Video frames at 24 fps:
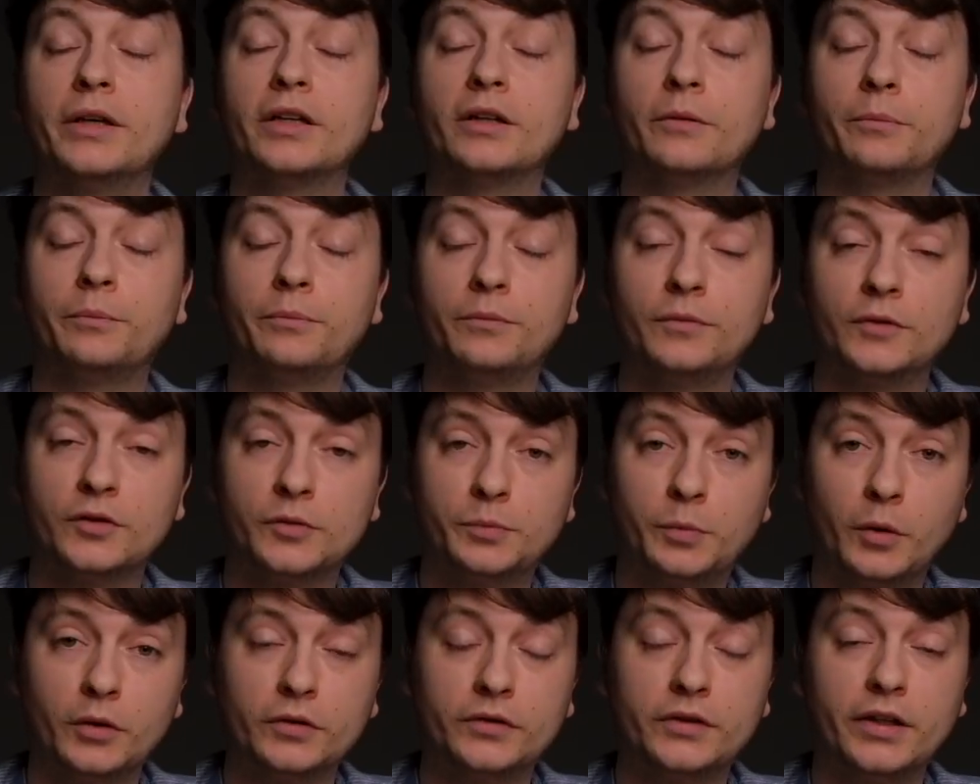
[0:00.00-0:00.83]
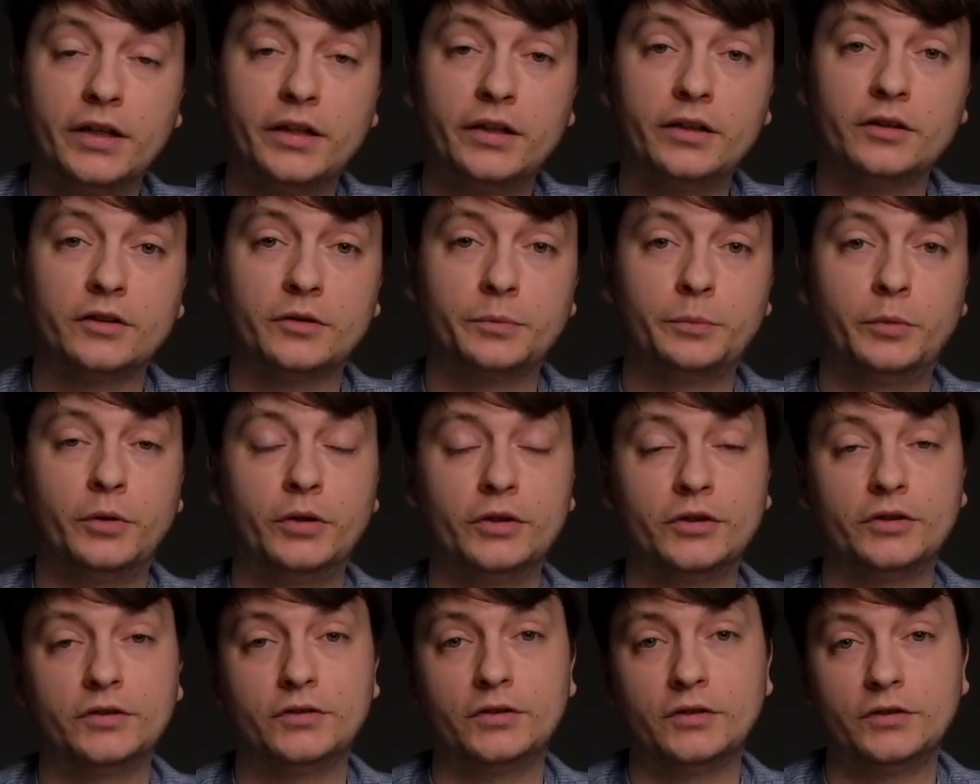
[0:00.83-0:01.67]
a spontaneous
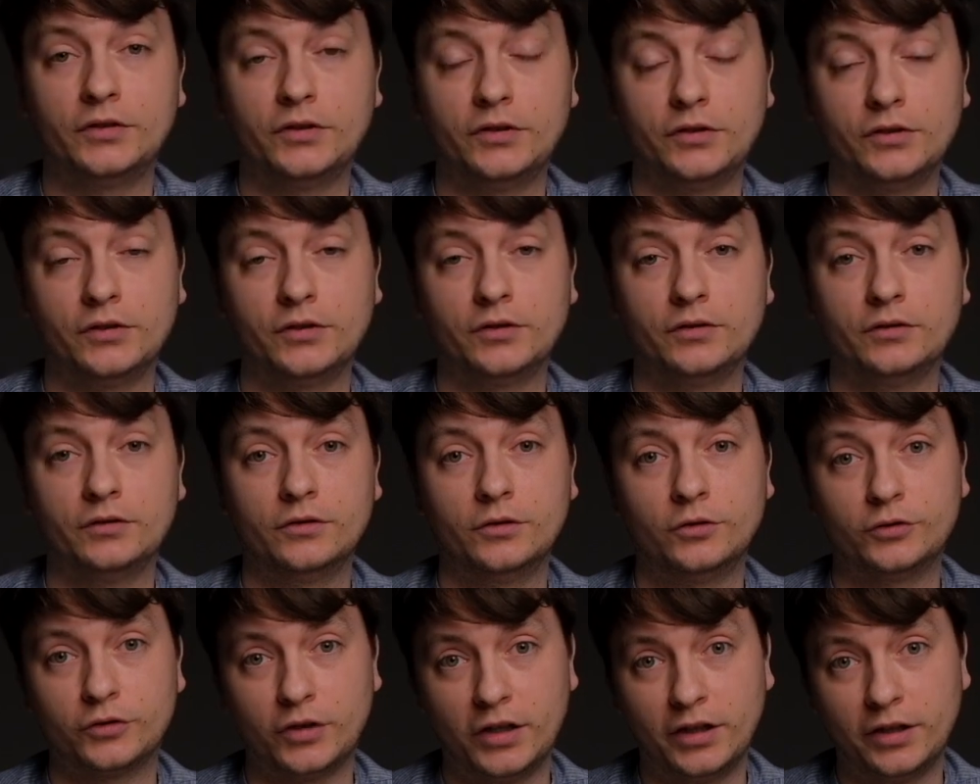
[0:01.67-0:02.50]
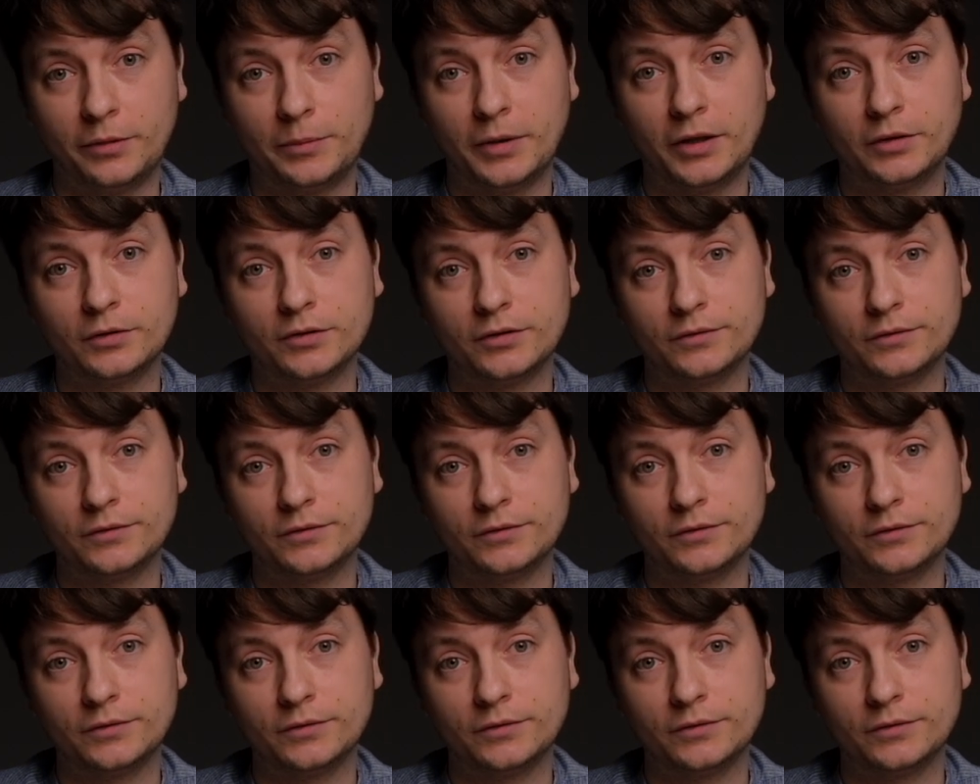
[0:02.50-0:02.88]
purchase decision to try them out.